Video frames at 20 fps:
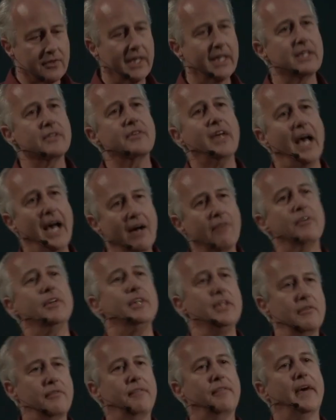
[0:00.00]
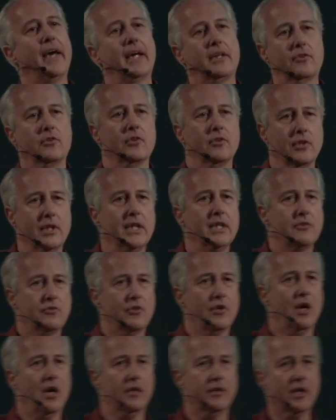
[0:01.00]
cells have an effect on
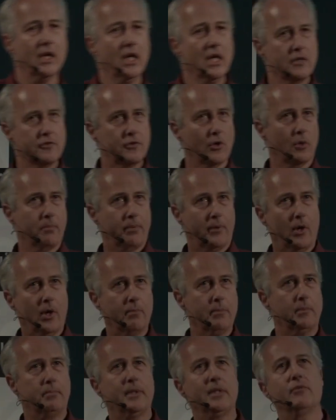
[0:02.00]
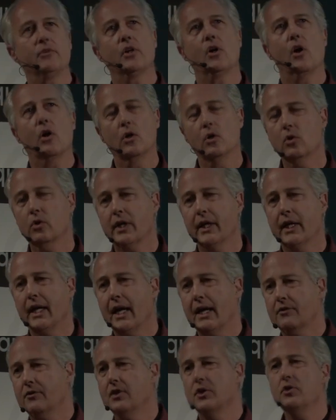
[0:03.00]
each other. So probably we are
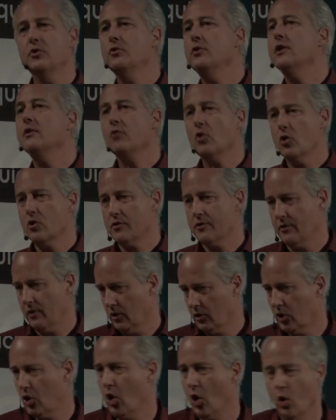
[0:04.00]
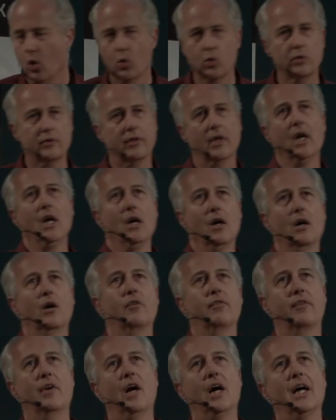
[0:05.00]
looking at a universal code
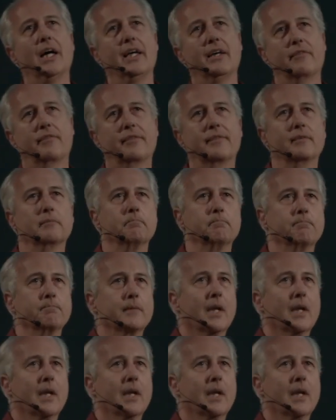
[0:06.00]
of life.